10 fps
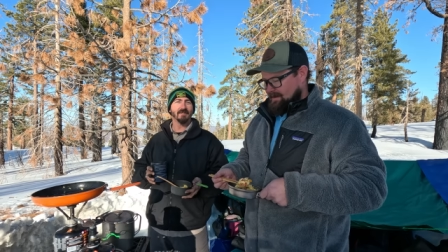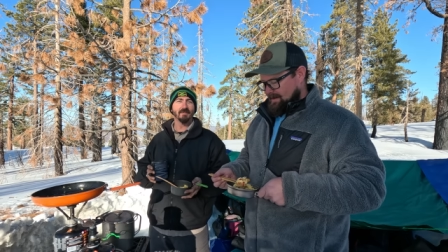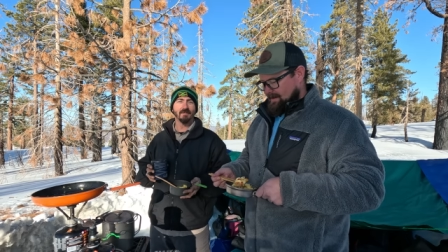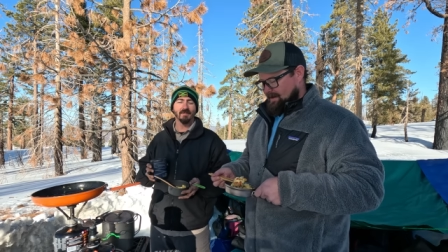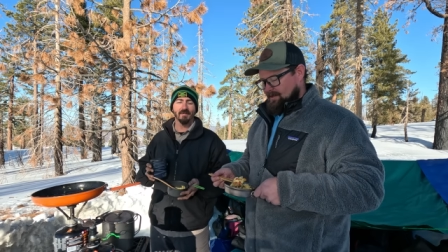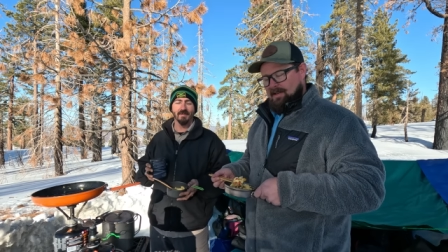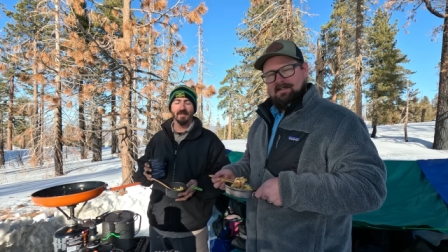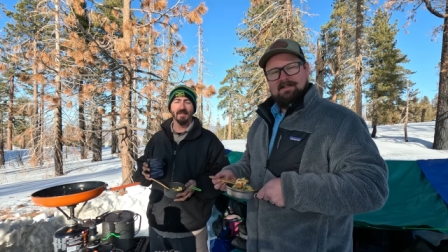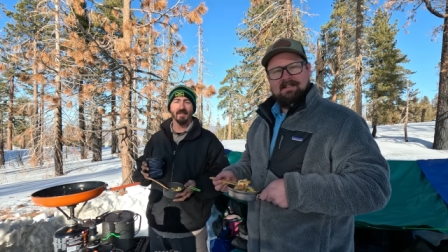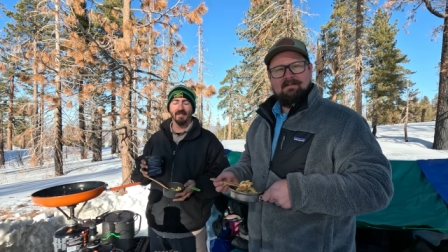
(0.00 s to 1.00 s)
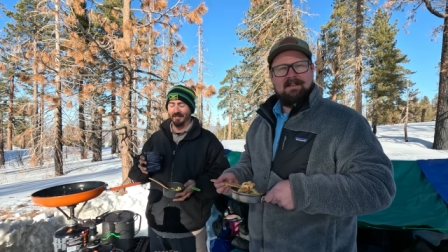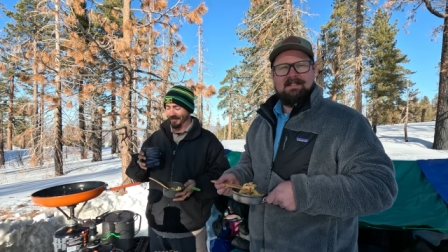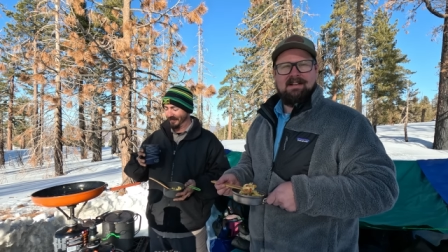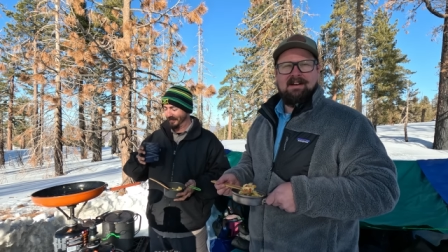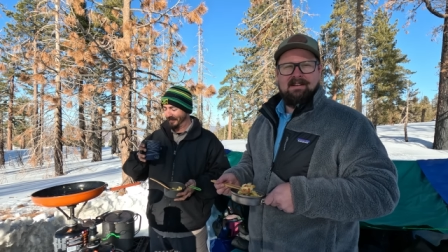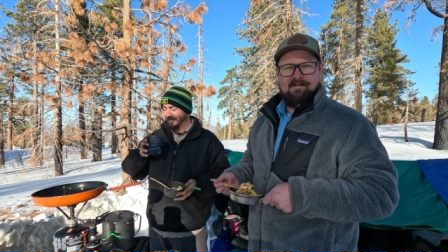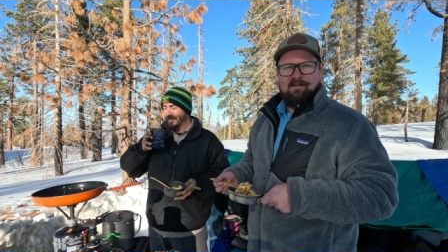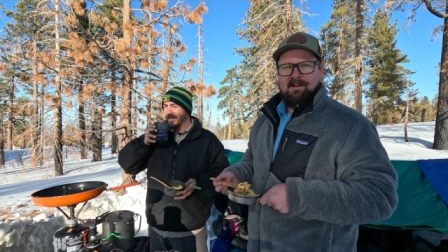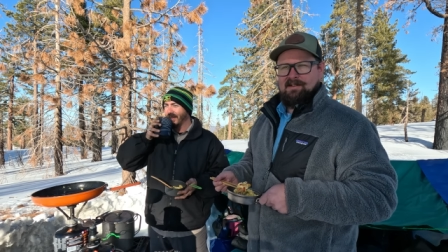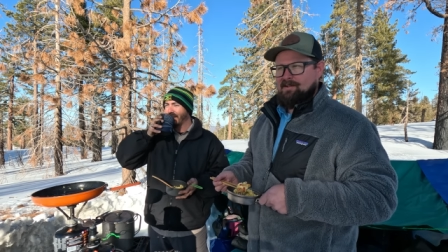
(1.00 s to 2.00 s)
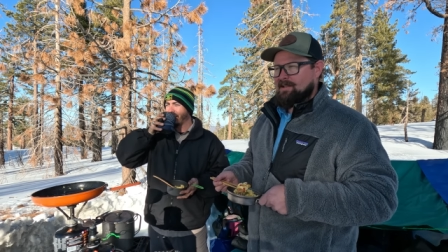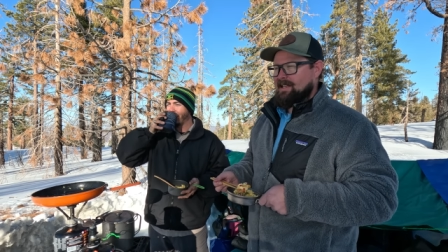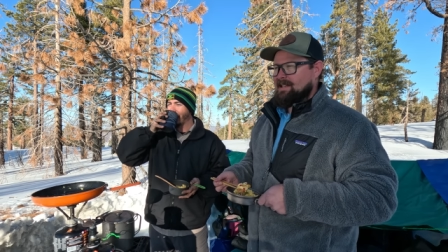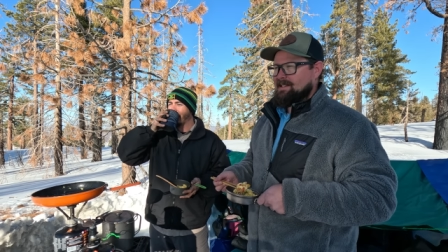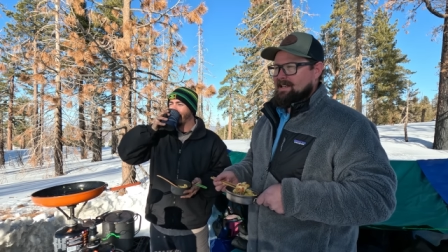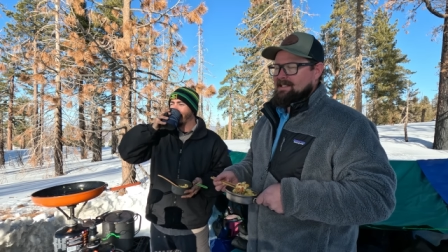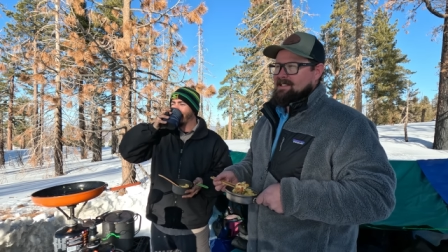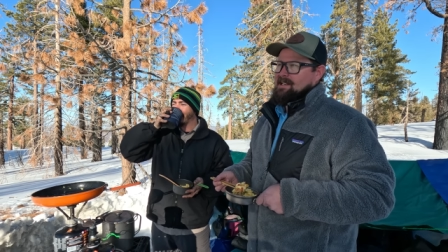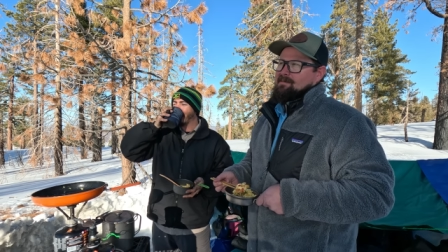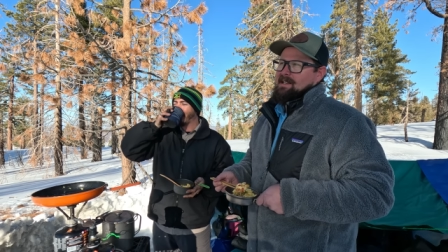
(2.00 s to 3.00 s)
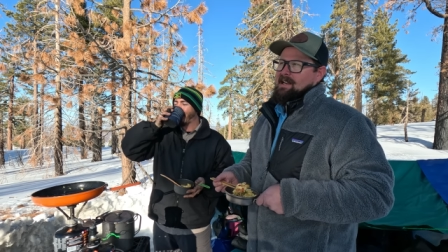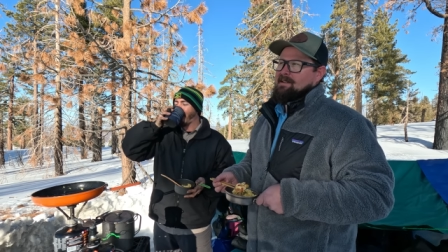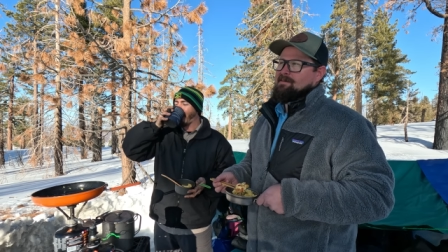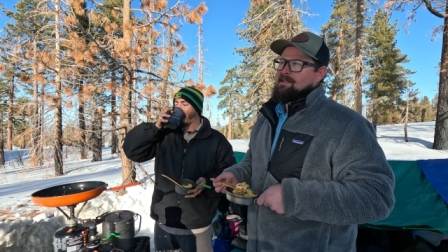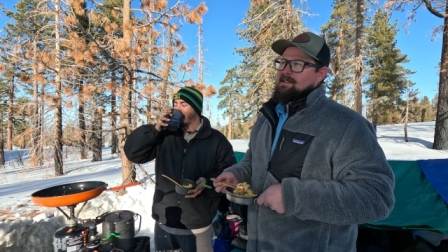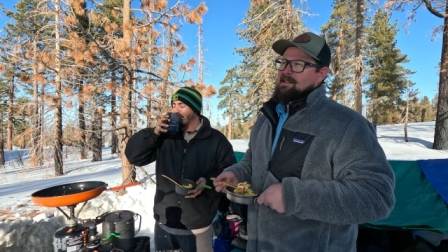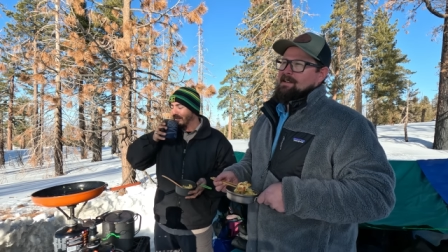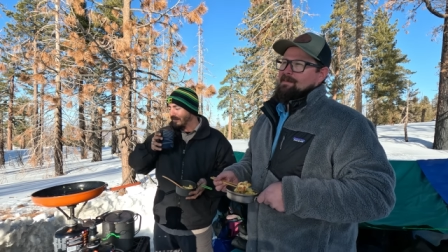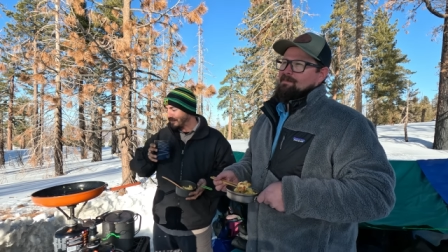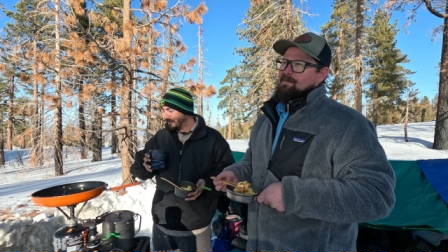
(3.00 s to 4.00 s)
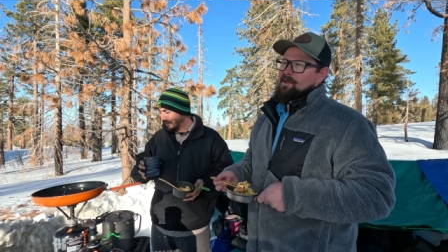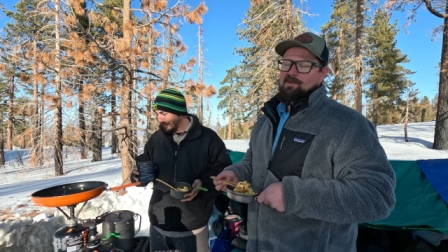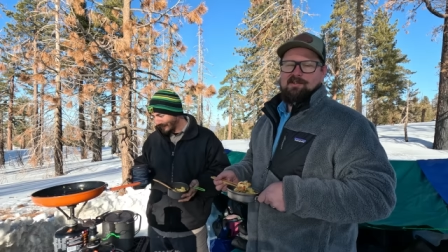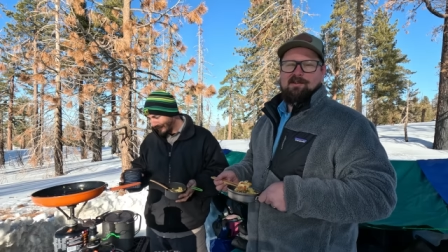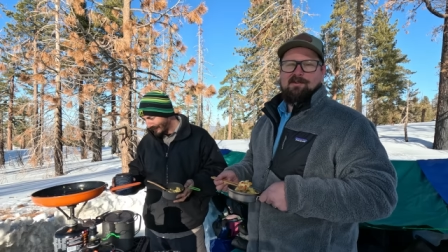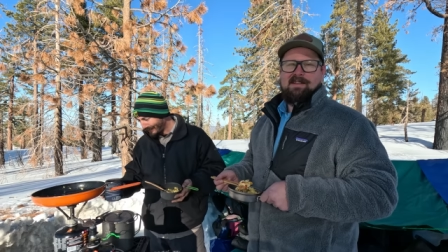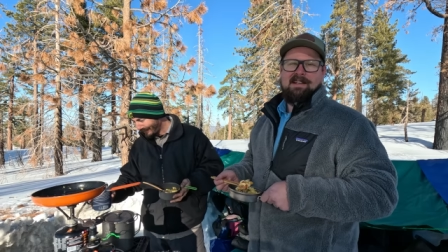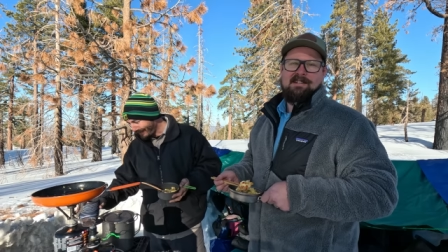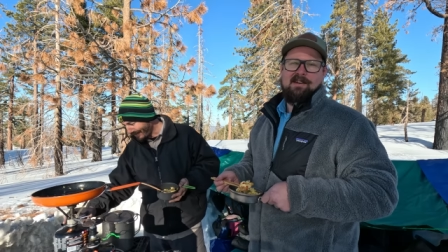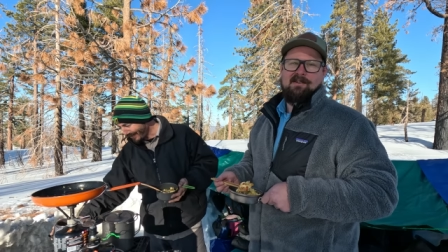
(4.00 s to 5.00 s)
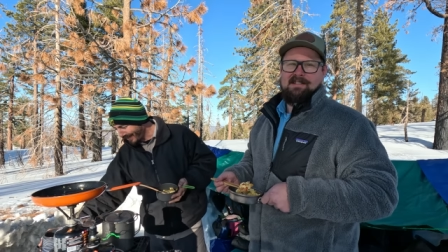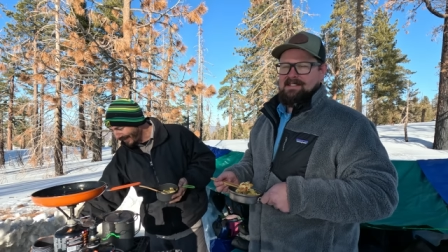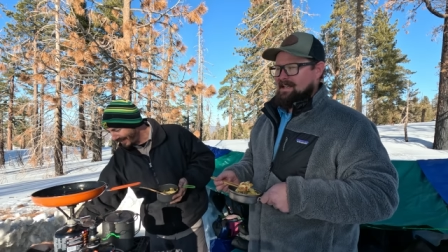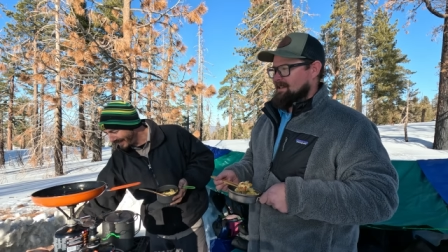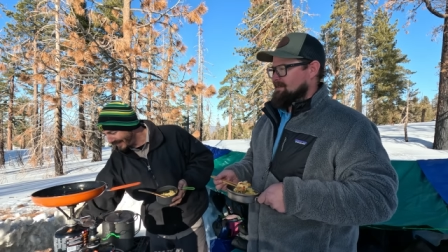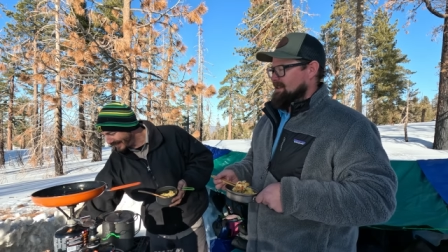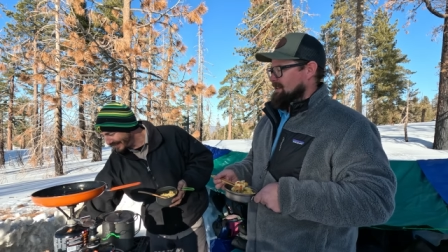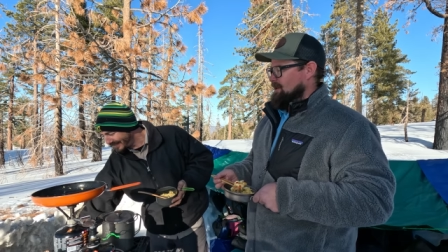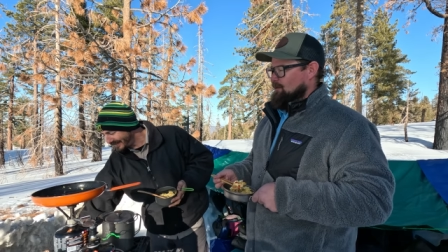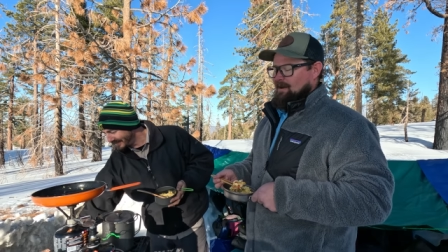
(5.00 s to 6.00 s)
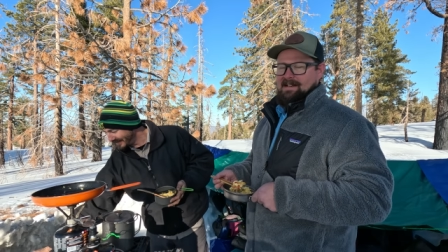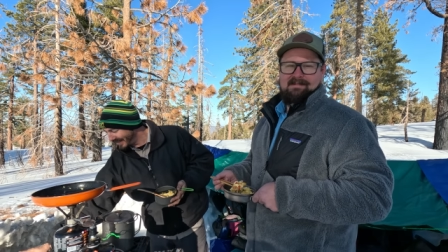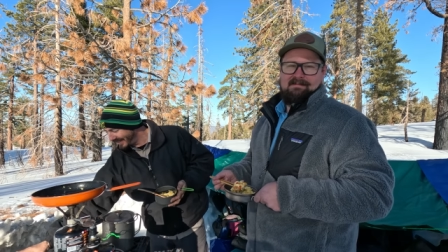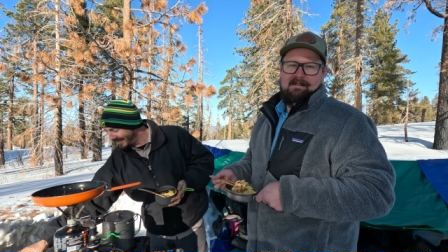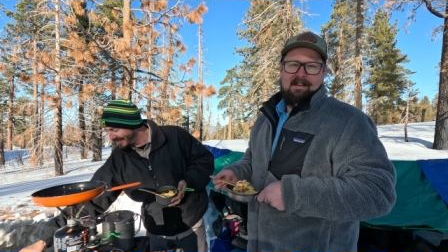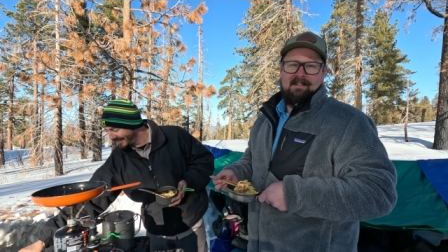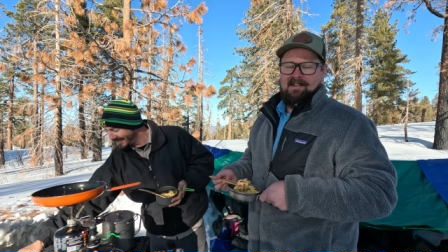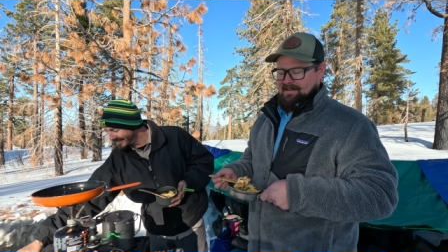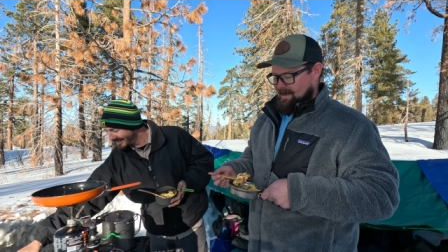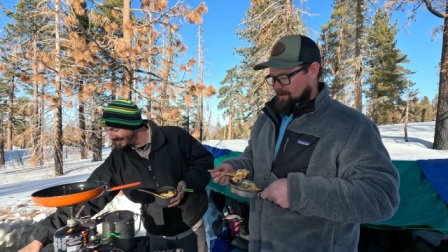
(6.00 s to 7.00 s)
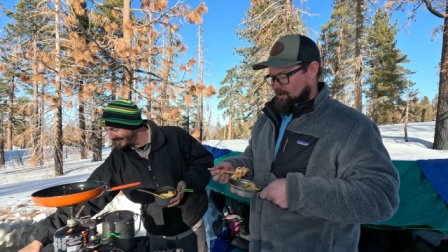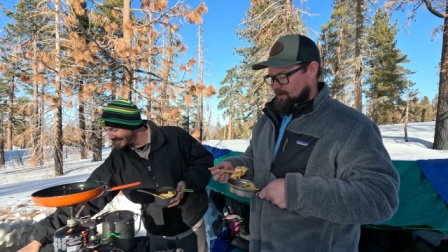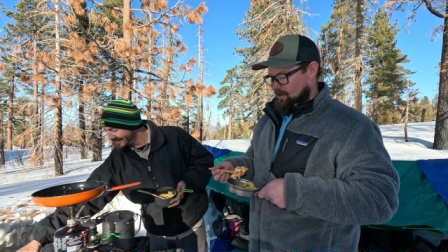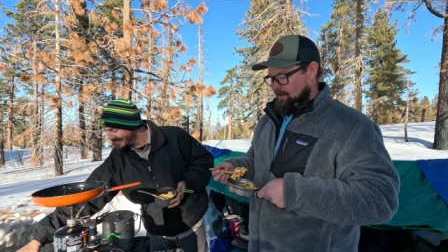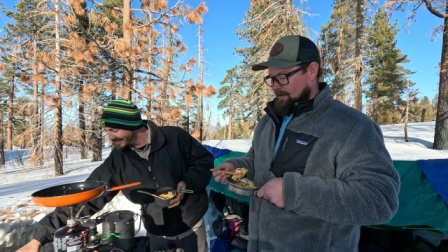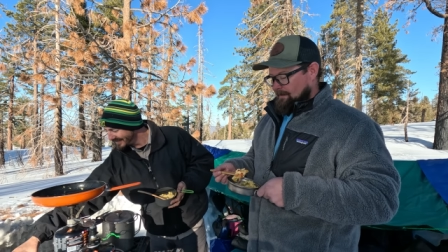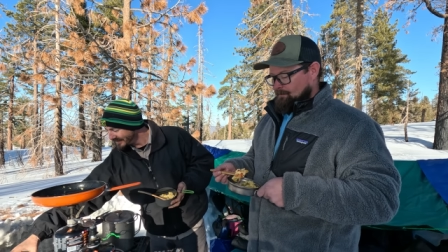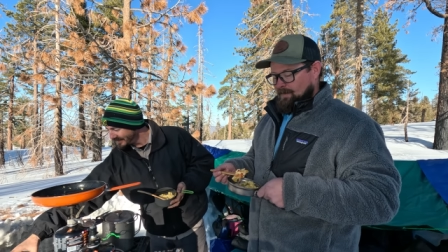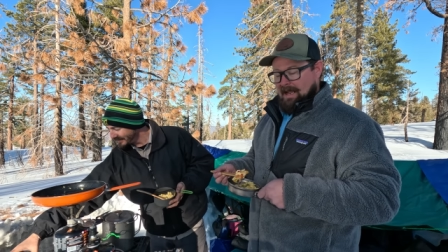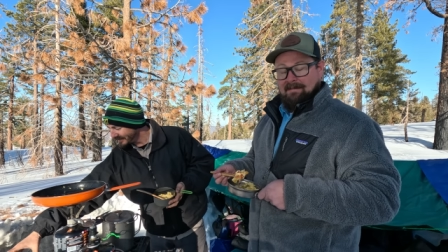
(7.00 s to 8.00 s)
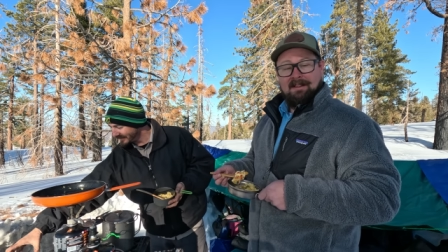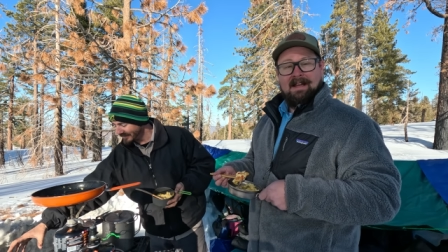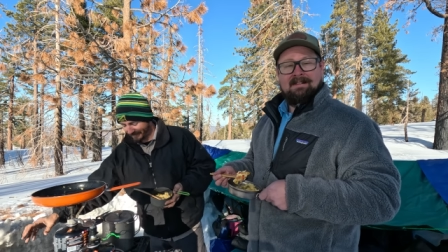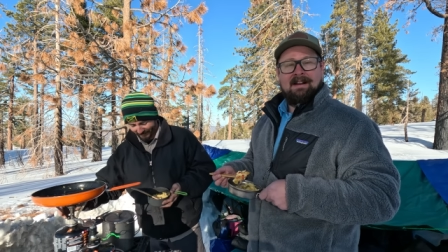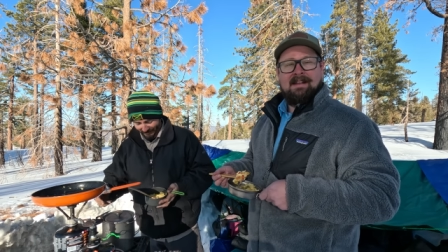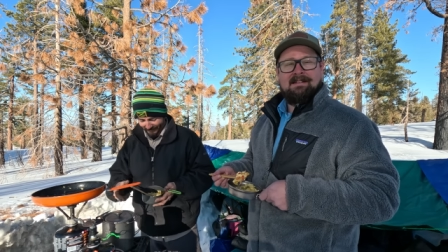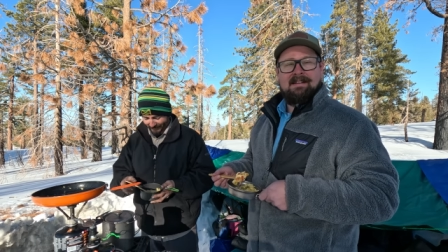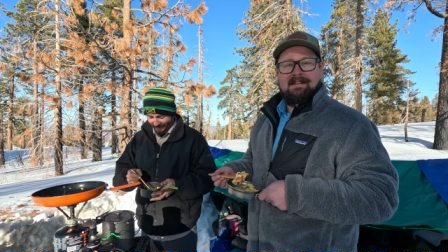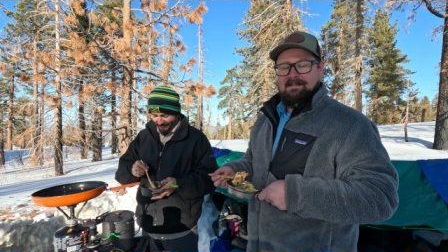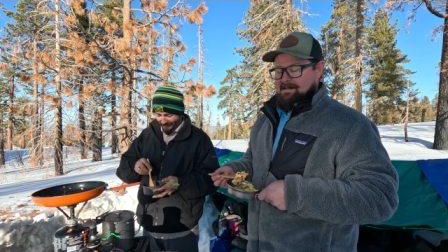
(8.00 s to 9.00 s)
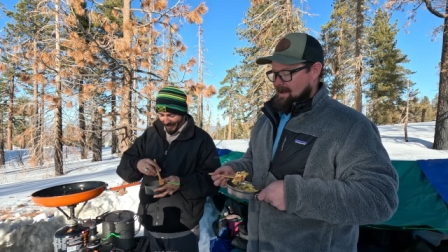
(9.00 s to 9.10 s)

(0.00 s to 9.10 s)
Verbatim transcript: But there's also some things that I never want to do again. And sometimes those two things coincide, right? They go right, right along together. So I'm glad that I did it.